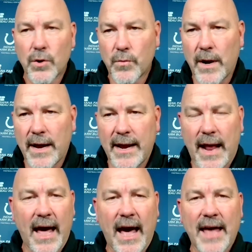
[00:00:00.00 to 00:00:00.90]
Right.
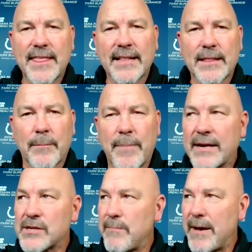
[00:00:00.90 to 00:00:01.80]
I, I think the
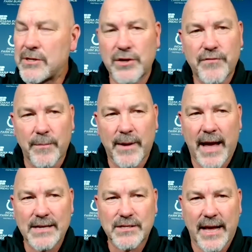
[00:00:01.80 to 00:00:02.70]
biggest message from
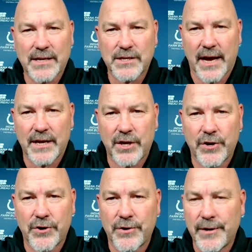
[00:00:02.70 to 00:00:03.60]
guys like
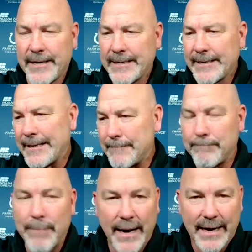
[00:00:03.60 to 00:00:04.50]
Zaire, uh,
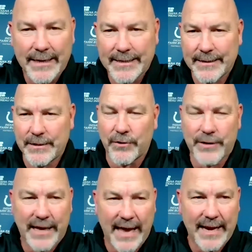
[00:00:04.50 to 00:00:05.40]
Buck, you know,
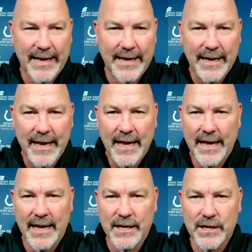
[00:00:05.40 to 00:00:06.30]
Kenny
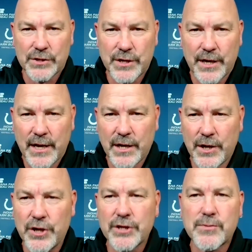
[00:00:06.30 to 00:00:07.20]
is
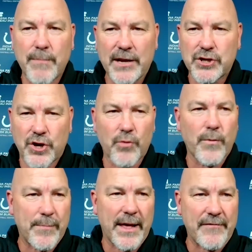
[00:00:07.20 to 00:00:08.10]
just make sure we
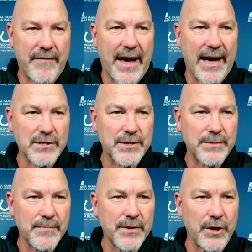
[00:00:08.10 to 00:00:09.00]
play fast.
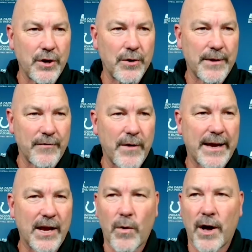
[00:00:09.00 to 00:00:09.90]
You know, if we
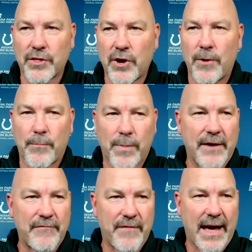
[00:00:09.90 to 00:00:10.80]
can go out there and play
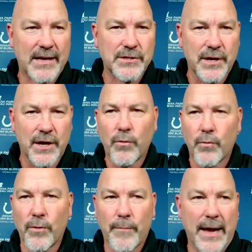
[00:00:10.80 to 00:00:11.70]
fast,
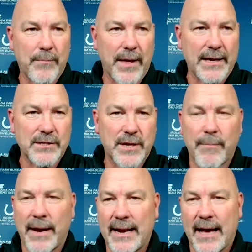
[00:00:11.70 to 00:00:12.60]
we'll make plays. It
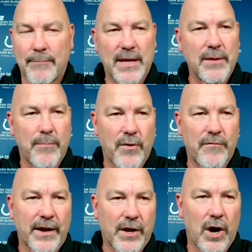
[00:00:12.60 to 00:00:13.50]
might not be the
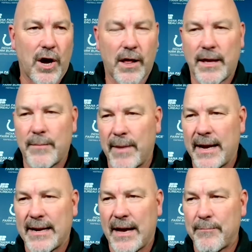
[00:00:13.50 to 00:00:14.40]
perfect call. It
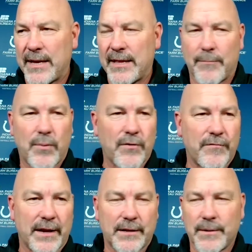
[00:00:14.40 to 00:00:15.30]
might not be the
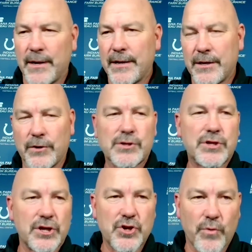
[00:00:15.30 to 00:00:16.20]
perfect you know,
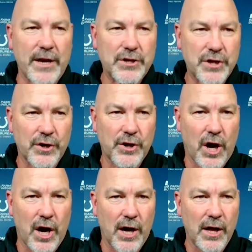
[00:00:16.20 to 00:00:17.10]
situational
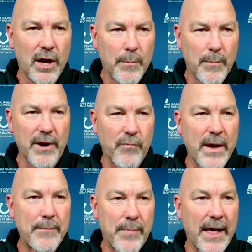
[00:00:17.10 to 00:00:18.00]
call. But if
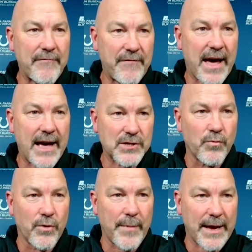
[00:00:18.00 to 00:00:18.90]
we play fast,
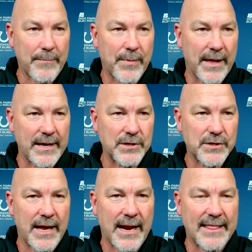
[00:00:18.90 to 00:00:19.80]
we'll make plays.
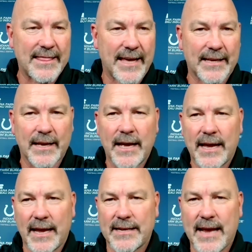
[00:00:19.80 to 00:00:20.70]
And I think
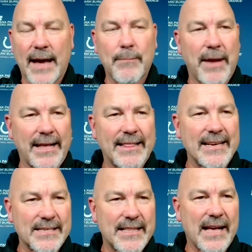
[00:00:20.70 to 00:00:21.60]
in time like
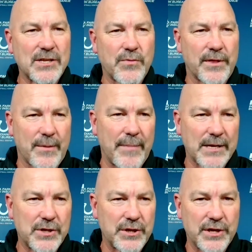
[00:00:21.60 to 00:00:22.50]
this, that's what the
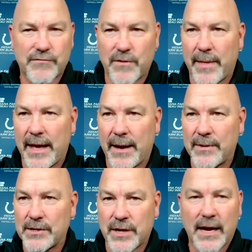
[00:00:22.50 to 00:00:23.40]
message is from them
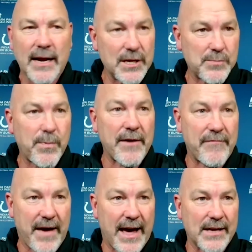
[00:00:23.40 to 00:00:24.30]
is let's play
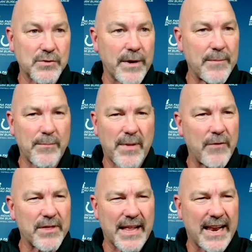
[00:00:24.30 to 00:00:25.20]
fast. We didn't play
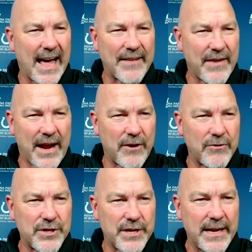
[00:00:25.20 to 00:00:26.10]
with a lot of
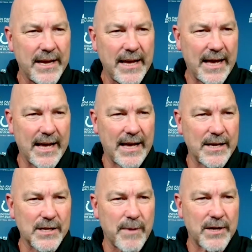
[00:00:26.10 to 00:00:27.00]
energy uh,
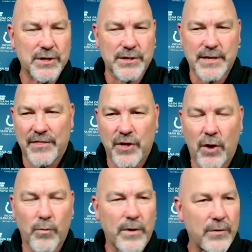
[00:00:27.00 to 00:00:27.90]
as much as I
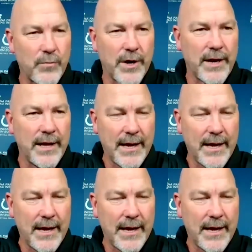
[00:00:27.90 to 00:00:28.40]
thought we would.